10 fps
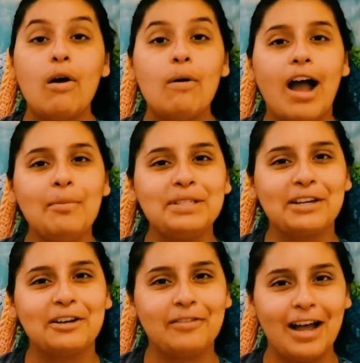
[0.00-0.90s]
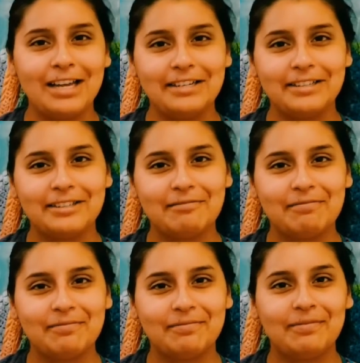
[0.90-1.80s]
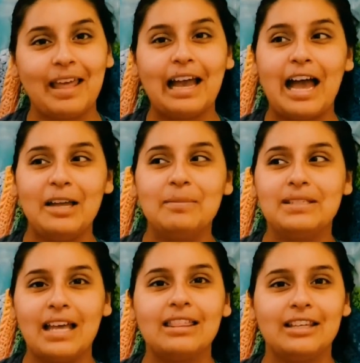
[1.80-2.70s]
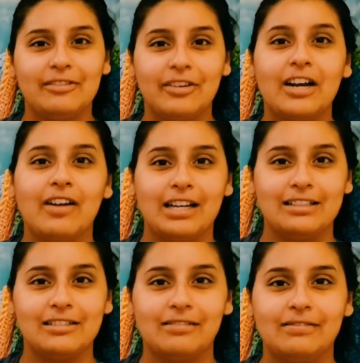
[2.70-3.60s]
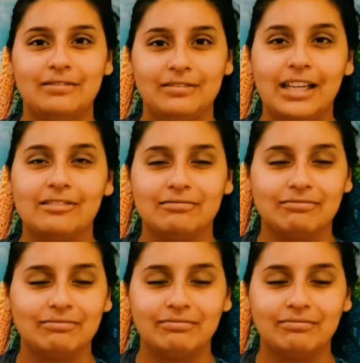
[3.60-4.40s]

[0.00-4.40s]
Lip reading: Oh, I'm scared of heights. Like, I am deathly afraid of heights. Like,